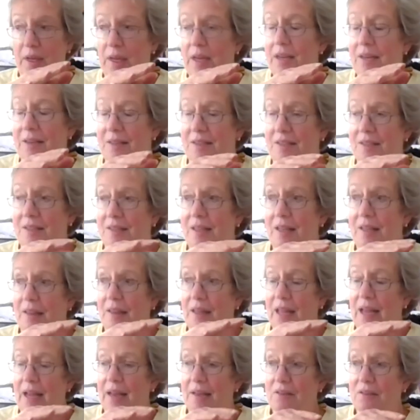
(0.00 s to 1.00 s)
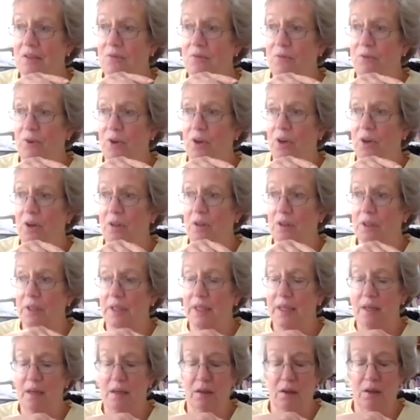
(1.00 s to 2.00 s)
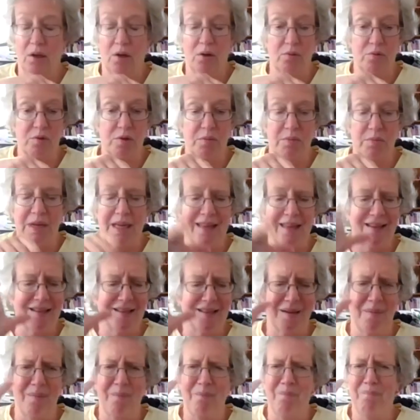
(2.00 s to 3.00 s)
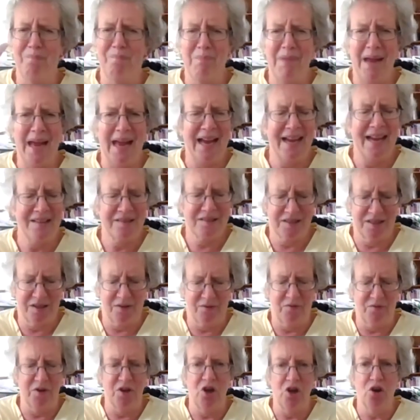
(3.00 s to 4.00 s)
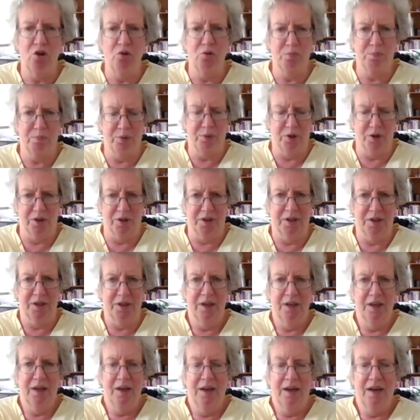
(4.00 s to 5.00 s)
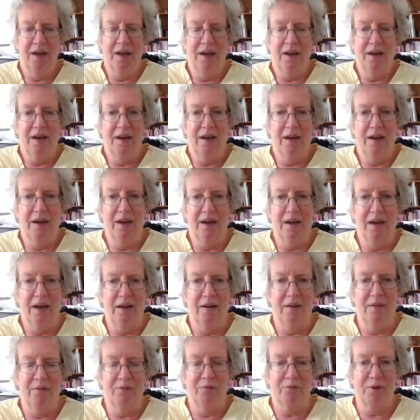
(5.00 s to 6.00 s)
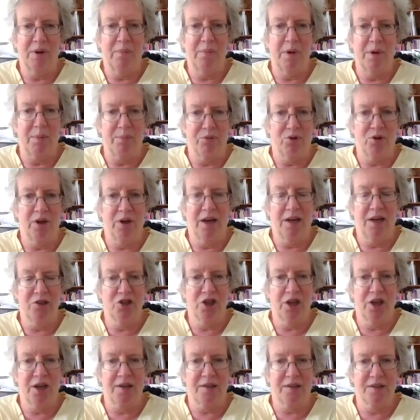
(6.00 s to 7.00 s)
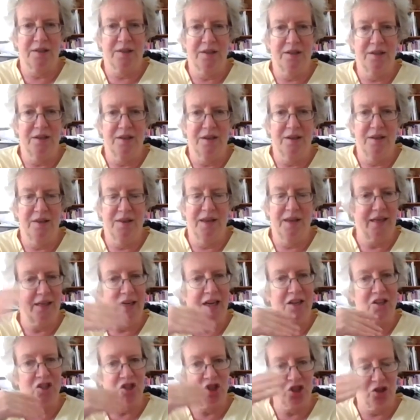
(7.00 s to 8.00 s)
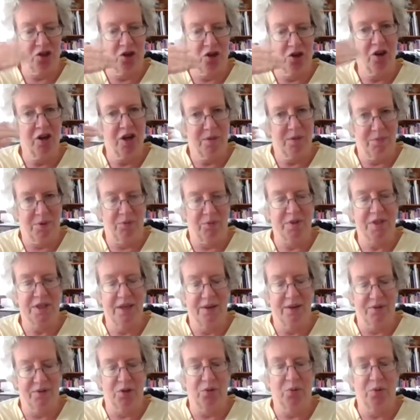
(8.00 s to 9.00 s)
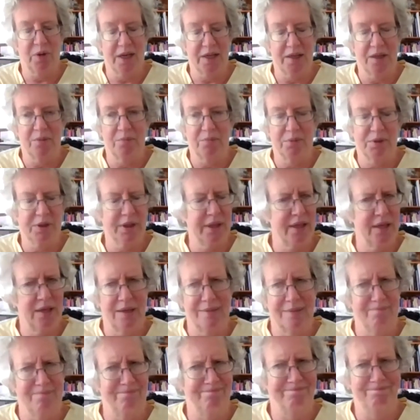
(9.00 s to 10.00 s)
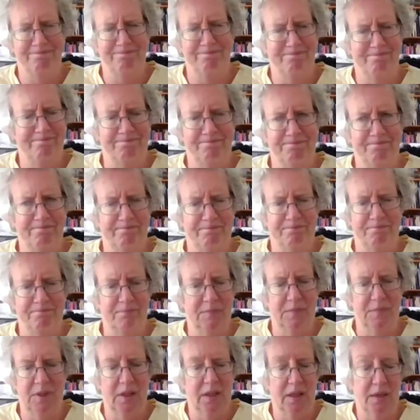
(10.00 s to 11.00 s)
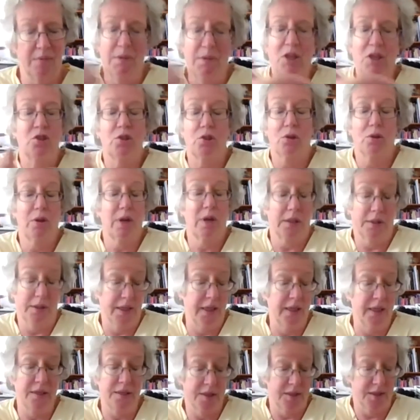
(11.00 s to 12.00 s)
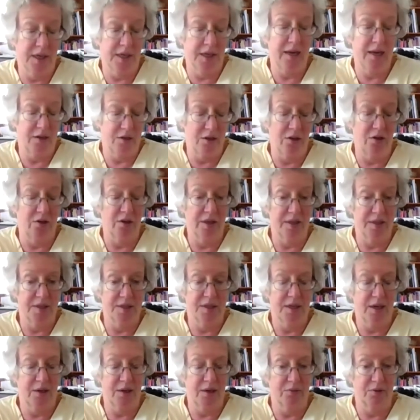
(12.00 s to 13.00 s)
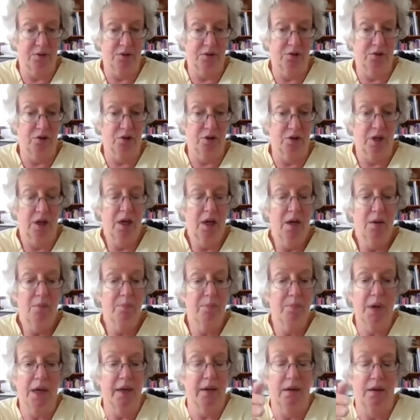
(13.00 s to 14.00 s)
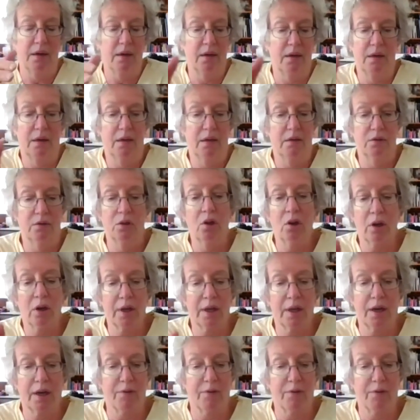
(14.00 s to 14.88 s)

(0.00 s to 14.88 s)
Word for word: this that last fall, Lynn loaned me this massive notebook uh, from a project that got started but was never quite completed. Mm-hmm. I mean, during Lynn's tenure as town clerk, but yeah. long